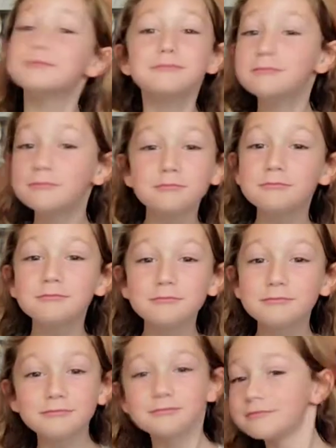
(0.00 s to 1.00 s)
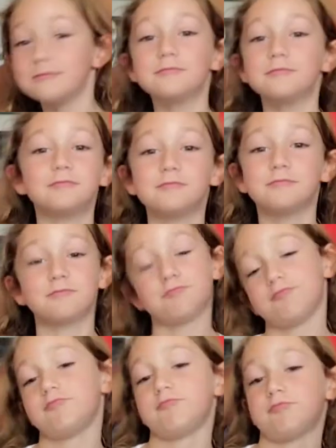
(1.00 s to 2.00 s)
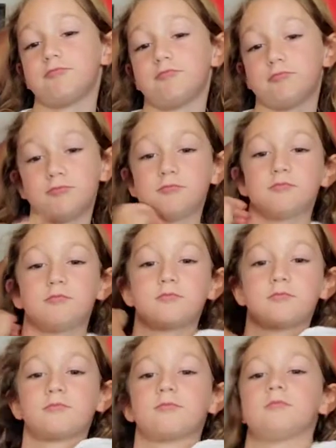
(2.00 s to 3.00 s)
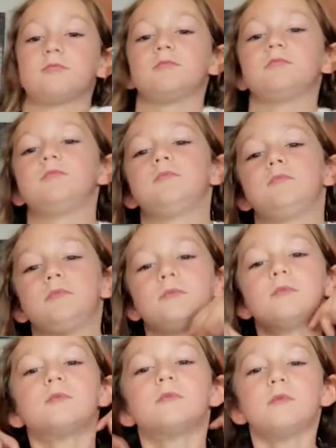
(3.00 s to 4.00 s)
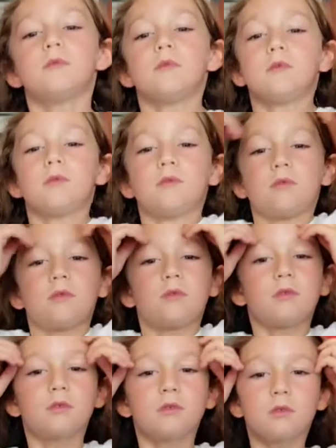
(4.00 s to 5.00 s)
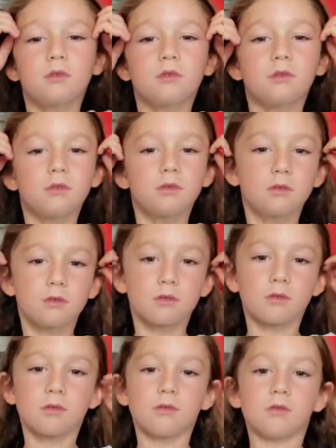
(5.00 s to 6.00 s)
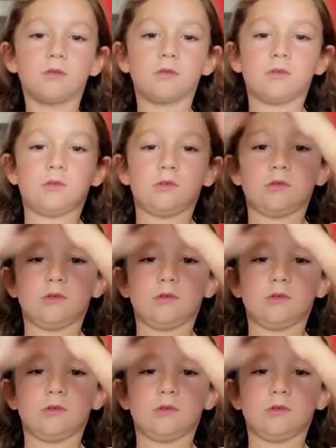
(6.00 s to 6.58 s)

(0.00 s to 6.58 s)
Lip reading: The person shown says nothing.